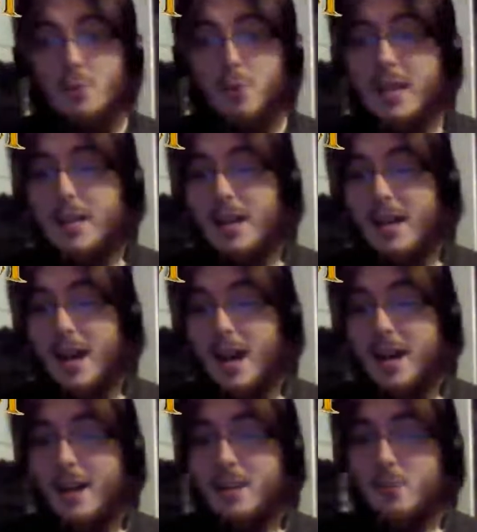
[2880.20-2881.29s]
week,
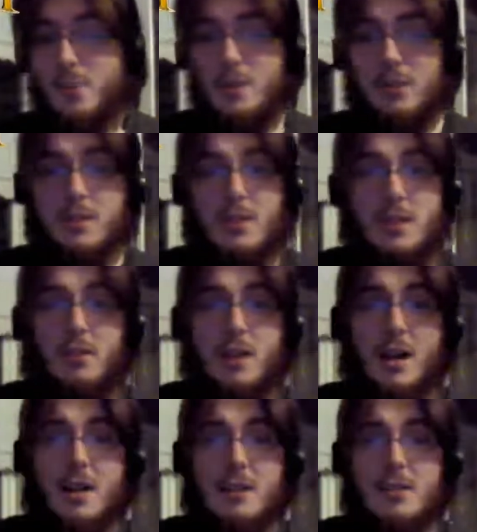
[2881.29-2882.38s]
and we'll see you
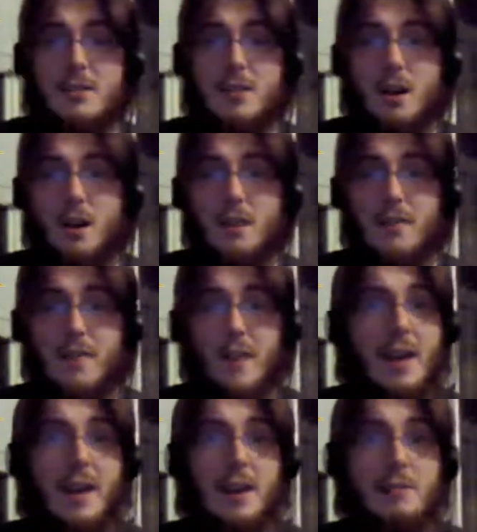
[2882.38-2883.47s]
guys
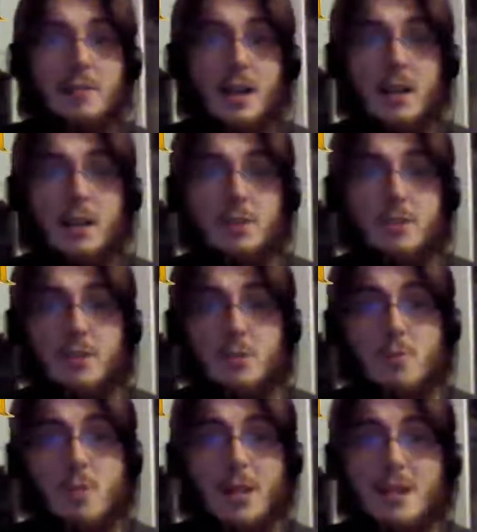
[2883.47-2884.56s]
there during those
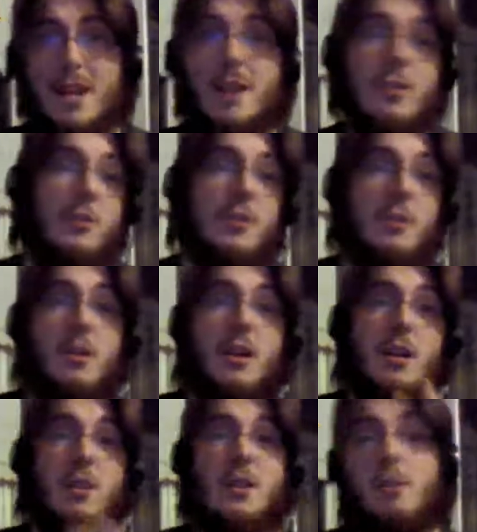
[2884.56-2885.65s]
premieres, and also
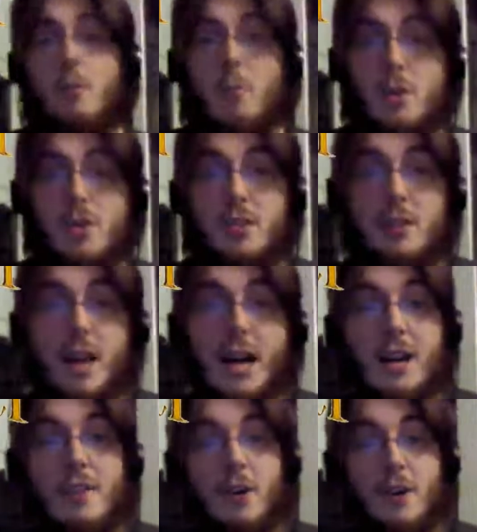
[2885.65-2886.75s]
you can come and watch us
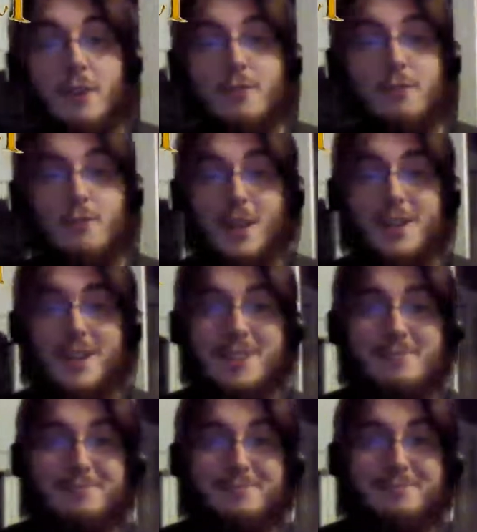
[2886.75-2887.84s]
live on Friday.
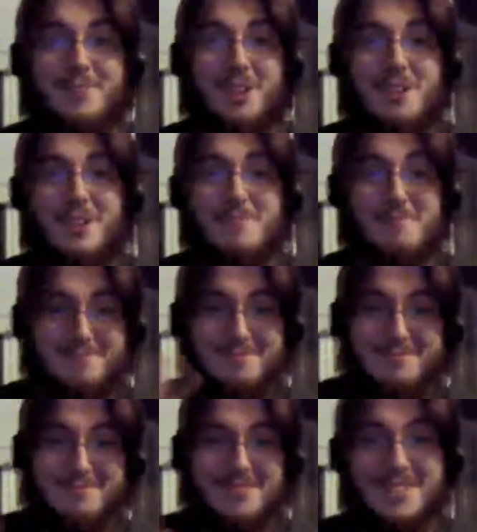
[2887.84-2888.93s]
Alright?
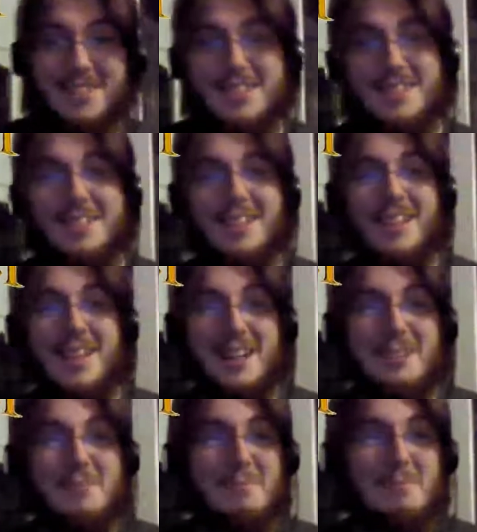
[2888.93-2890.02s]
See you later,
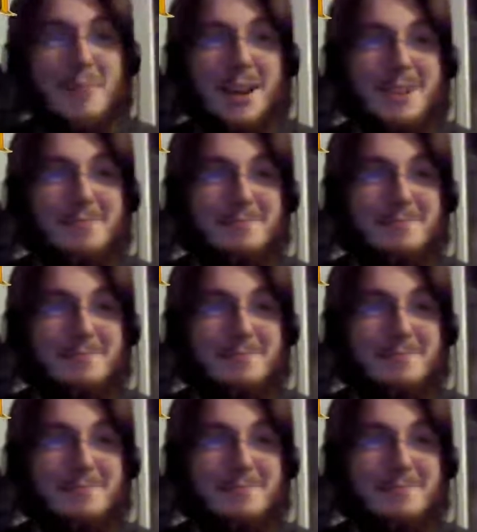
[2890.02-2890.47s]
guys. Bye.